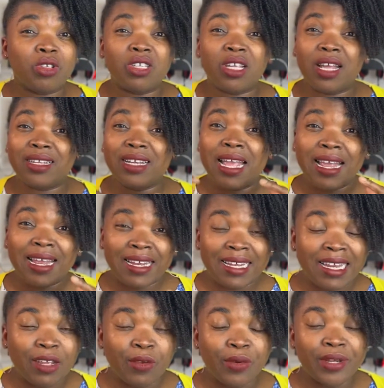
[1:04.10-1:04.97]
and
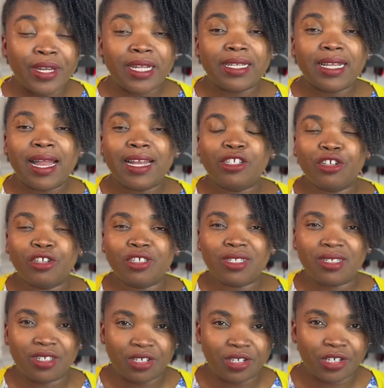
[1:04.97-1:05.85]
click on it and
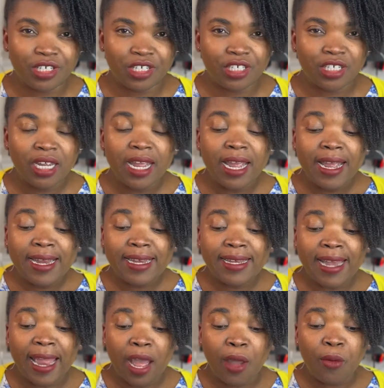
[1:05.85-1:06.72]
just search.
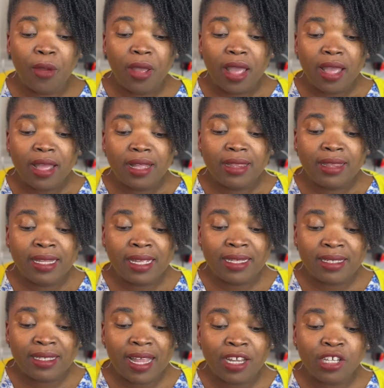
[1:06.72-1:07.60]
Now,
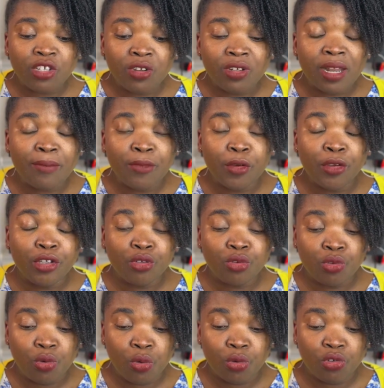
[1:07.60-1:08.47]
the section I'm going
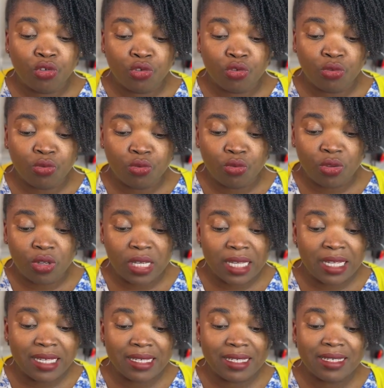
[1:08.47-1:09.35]
to go through
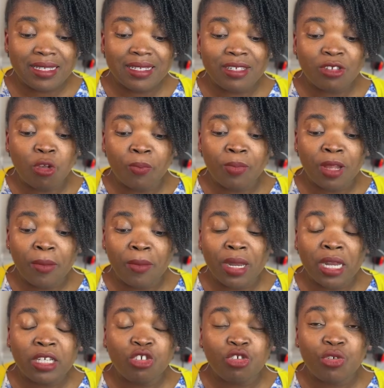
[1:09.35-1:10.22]
is
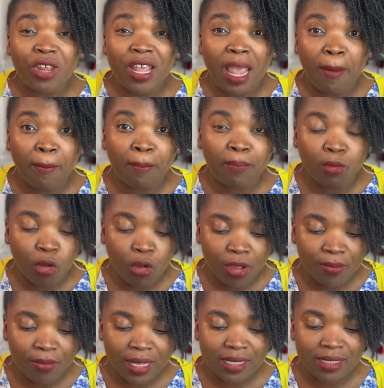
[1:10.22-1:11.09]
supplementary
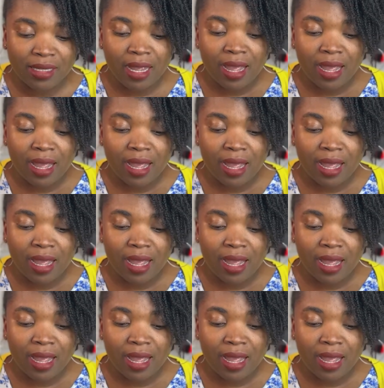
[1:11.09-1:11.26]
employment.